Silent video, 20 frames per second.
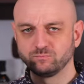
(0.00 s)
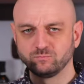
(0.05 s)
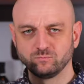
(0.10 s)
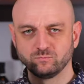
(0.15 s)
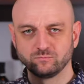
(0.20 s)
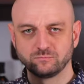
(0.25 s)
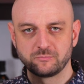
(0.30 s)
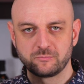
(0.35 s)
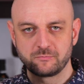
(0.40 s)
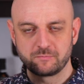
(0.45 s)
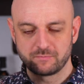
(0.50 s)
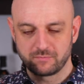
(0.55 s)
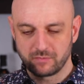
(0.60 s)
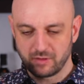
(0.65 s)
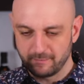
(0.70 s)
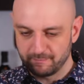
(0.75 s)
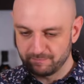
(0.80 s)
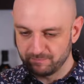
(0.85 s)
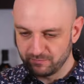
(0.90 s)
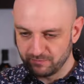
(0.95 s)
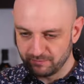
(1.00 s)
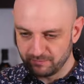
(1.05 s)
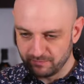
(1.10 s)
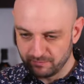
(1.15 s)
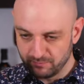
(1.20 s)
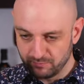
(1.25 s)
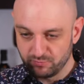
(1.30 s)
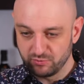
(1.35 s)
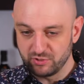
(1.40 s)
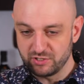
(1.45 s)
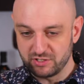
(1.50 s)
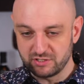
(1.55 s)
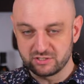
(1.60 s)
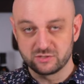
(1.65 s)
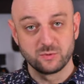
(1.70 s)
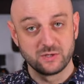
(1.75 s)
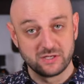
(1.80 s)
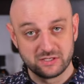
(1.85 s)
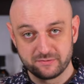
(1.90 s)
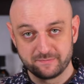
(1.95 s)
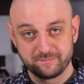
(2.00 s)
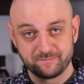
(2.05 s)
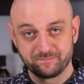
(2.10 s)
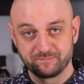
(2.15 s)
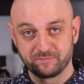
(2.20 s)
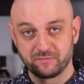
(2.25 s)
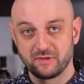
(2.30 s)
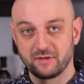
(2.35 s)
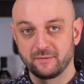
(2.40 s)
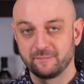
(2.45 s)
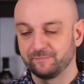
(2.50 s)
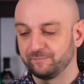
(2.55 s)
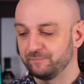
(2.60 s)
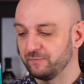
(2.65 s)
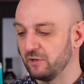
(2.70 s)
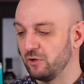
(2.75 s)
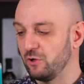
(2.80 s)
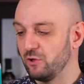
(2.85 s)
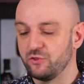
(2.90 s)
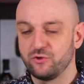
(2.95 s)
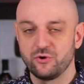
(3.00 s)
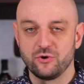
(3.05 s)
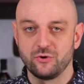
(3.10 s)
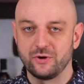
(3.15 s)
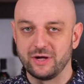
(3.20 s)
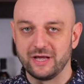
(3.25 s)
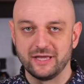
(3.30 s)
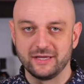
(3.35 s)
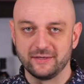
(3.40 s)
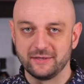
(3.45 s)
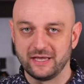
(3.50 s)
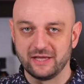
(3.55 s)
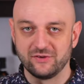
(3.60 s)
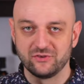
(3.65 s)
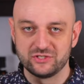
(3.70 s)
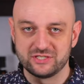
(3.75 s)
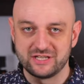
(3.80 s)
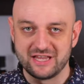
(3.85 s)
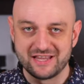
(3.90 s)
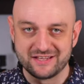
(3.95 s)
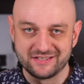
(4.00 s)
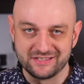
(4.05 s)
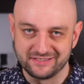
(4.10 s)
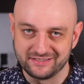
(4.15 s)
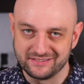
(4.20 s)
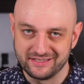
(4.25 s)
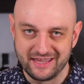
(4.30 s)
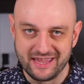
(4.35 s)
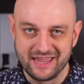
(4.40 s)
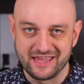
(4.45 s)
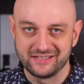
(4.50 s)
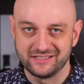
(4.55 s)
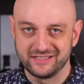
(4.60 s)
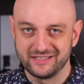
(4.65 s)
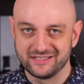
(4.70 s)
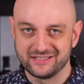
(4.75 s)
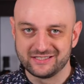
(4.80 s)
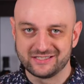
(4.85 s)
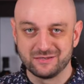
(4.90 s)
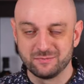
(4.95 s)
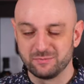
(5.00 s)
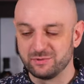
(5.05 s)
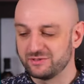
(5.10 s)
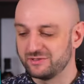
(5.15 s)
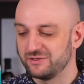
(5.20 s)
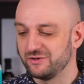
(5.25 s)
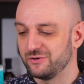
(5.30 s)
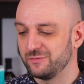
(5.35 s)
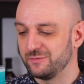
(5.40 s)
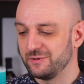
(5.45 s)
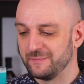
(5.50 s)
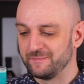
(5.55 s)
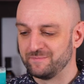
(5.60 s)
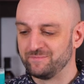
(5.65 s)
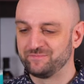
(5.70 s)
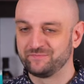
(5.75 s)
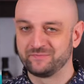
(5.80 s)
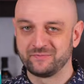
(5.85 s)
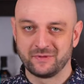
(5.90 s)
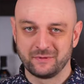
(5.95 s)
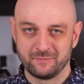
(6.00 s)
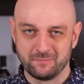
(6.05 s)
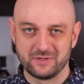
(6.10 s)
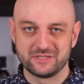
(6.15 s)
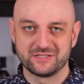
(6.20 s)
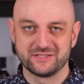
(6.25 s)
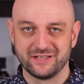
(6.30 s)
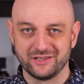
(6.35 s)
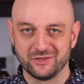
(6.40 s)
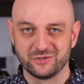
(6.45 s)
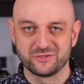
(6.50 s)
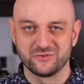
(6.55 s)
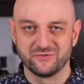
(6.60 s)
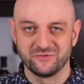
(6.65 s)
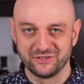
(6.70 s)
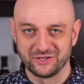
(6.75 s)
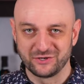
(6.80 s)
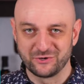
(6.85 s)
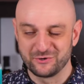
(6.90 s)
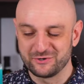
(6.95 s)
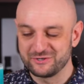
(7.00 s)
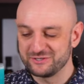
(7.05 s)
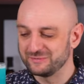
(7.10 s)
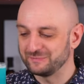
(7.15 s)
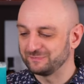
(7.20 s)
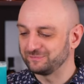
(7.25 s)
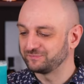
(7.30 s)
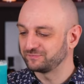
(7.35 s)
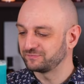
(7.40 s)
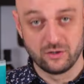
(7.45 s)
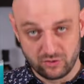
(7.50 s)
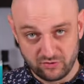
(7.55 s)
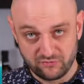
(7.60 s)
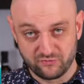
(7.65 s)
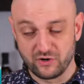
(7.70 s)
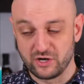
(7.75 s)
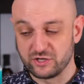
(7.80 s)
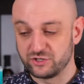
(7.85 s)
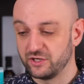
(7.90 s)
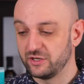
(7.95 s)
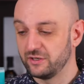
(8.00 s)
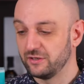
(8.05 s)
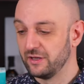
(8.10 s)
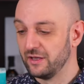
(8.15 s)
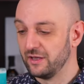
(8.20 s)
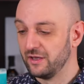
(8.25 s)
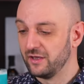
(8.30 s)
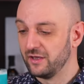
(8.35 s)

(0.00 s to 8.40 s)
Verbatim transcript: Mm. Pretty sweet. Although I haven't added any simple syrup, but a lot of liqueurs. Refreshing.